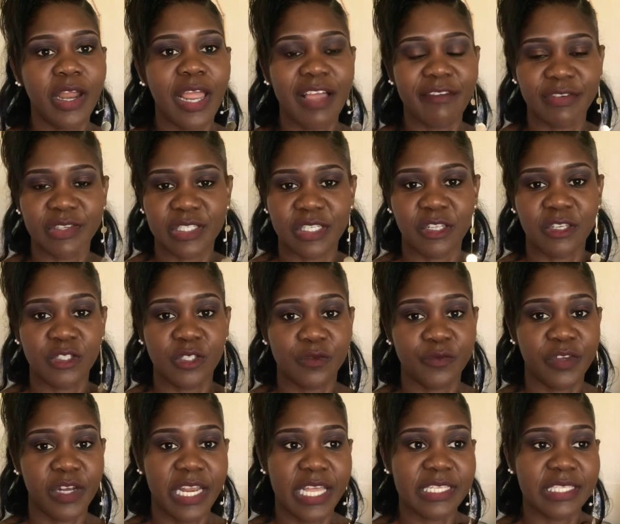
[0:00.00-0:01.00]
Avas Luxury
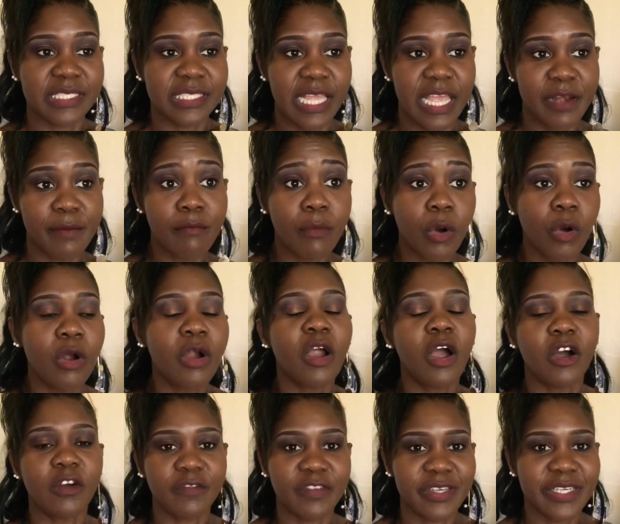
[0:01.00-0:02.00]
for Less and More,
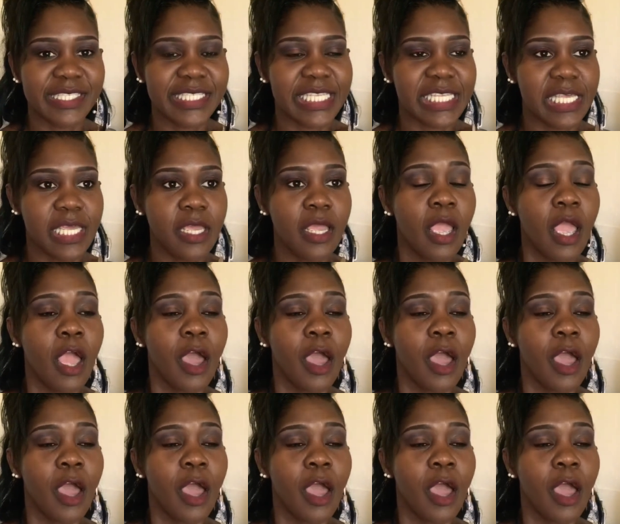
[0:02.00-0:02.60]
obviously,